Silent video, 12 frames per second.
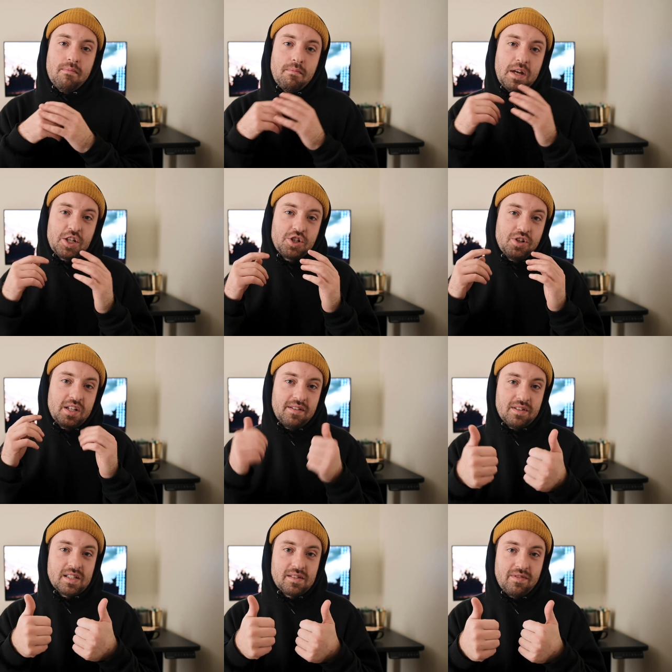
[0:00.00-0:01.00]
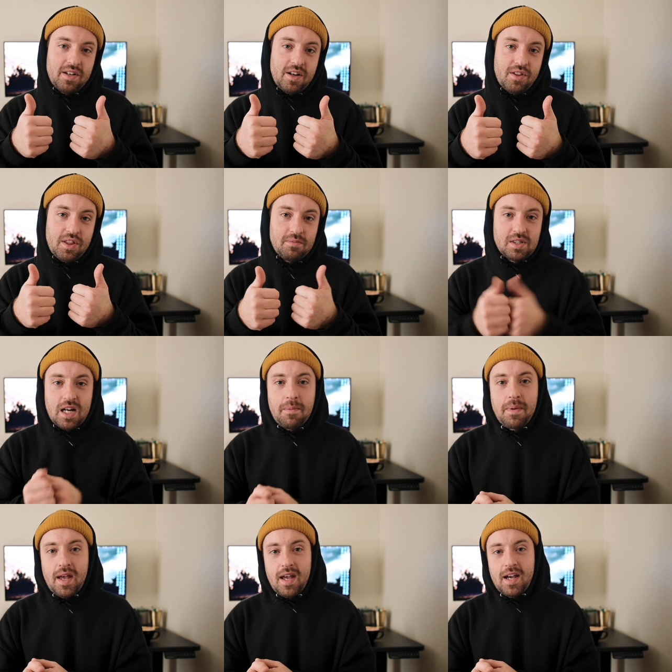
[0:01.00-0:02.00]
Make sure you give this video a thumbs
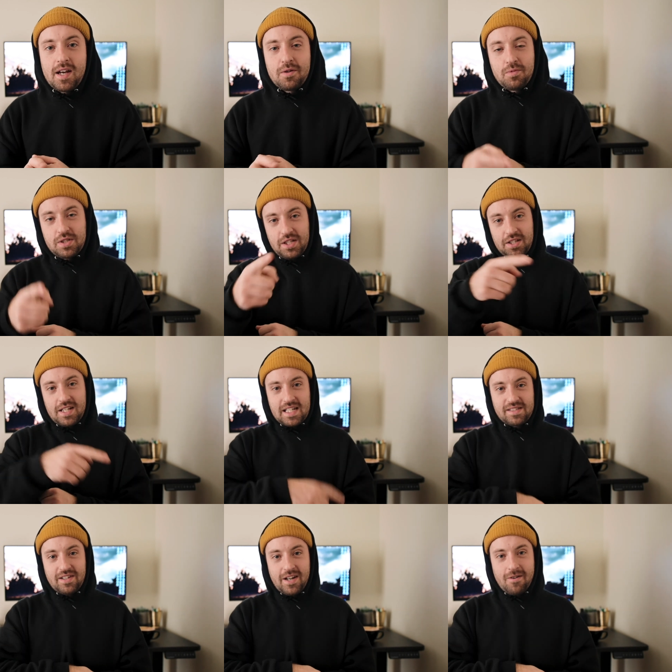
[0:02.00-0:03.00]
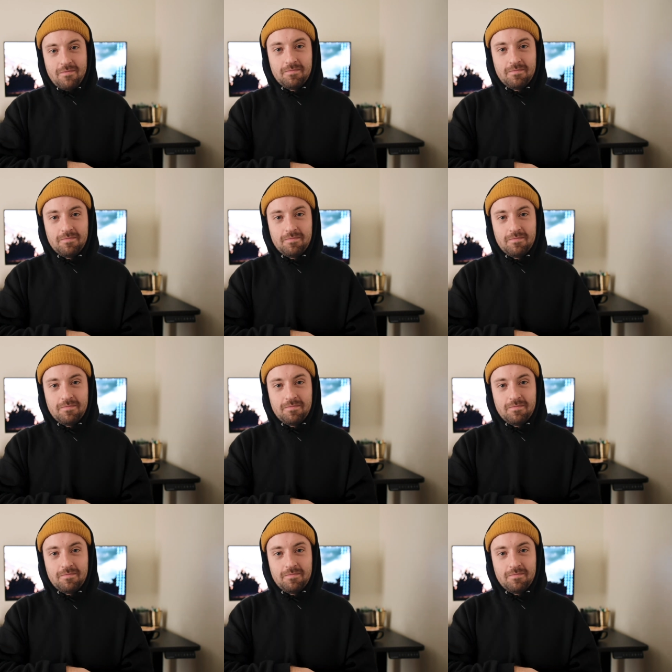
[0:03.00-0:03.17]
up, and we'll see you in the next video.